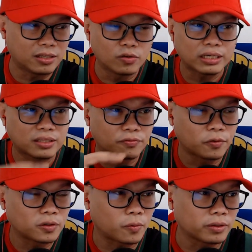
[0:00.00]
Look at the
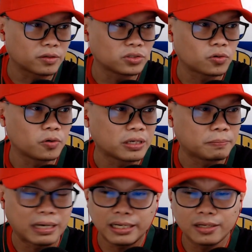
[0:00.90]
fourth quarter scoring,
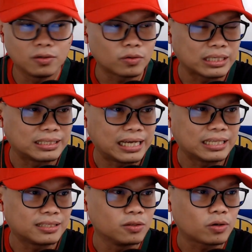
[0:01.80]
pare. Look at
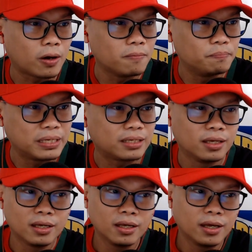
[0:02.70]
that. Look how
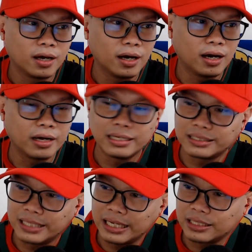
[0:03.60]
big
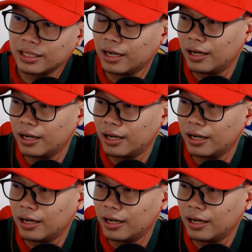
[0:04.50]
is that.